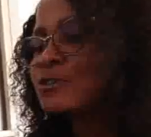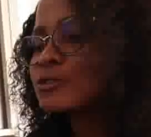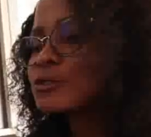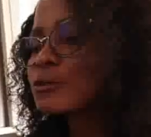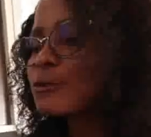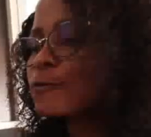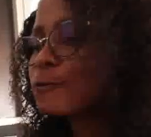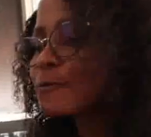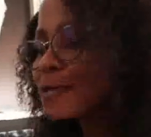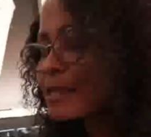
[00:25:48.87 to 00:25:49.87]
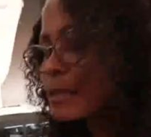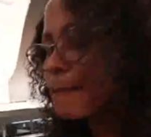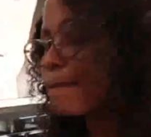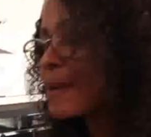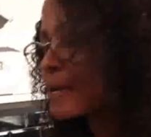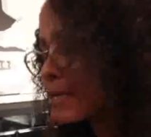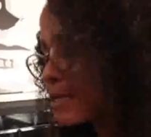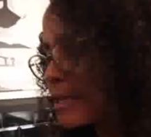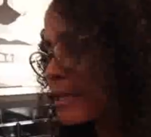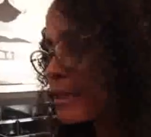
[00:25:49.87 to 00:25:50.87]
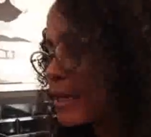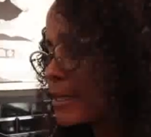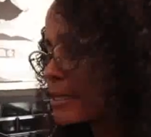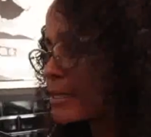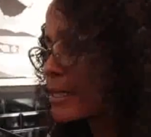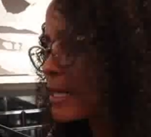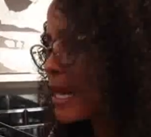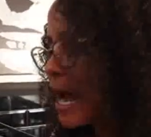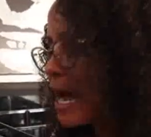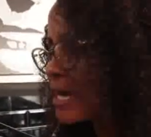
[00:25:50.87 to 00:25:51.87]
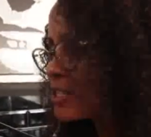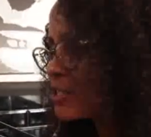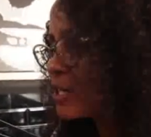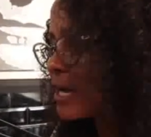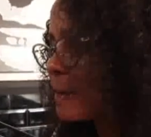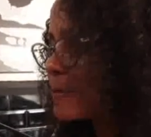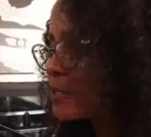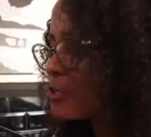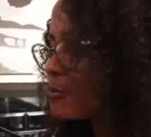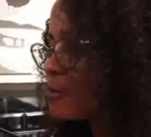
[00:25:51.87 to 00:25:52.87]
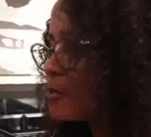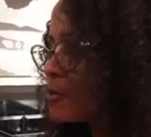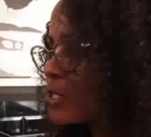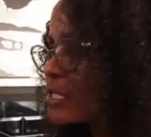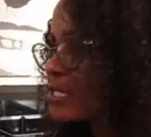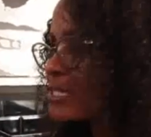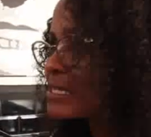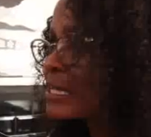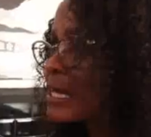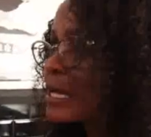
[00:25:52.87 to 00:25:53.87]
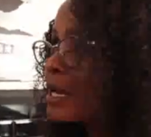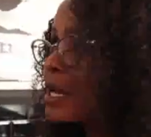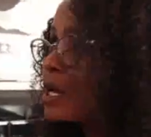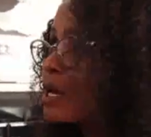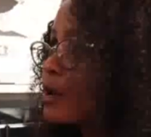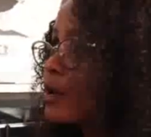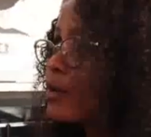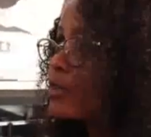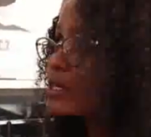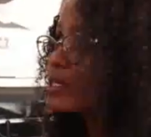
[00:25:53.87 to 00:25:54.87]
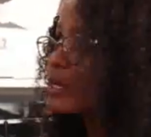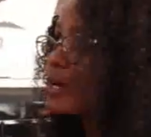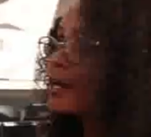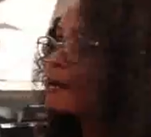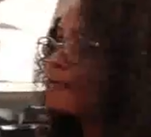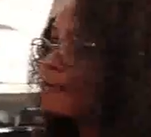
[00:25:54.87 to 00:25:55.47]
So for me, the best thing that actually happened to me was this year in